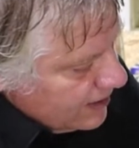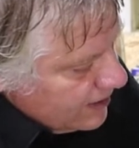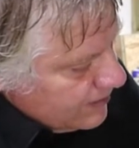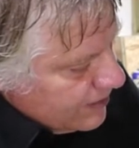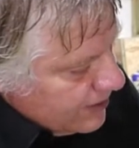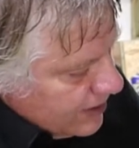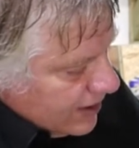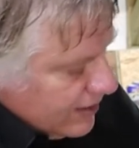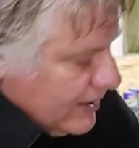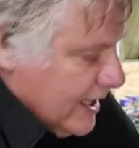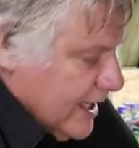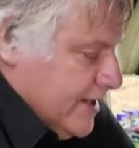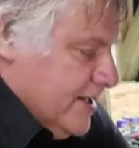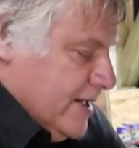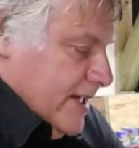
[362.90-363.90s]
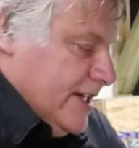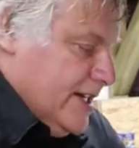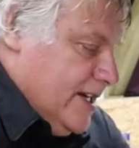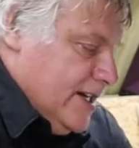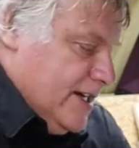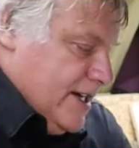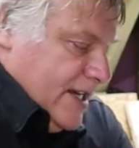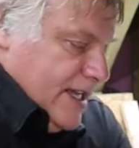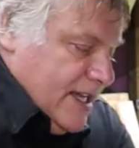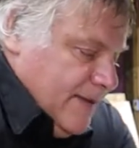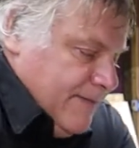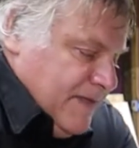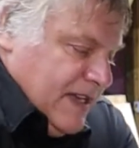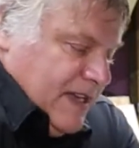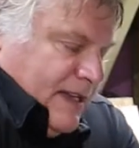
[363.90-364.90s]
put our ratchet on there.
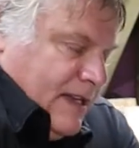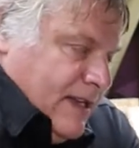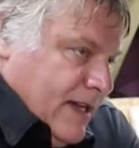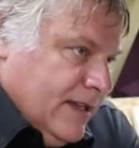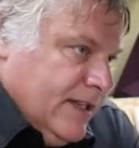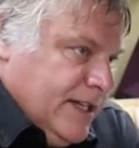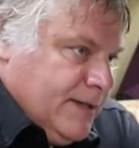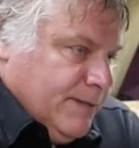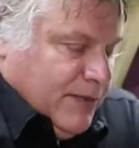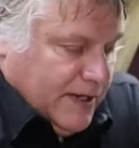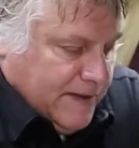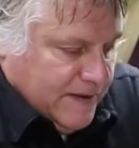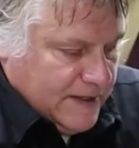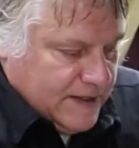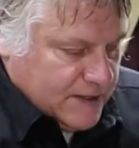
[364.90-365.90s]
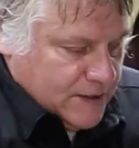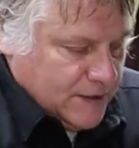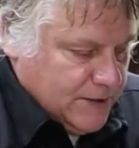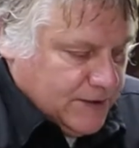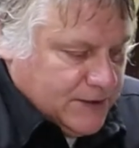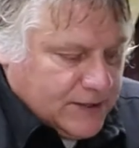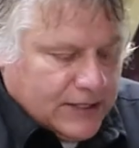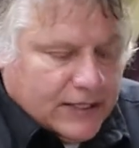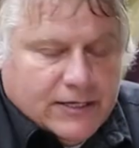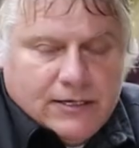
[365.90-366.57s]
I like to break things loose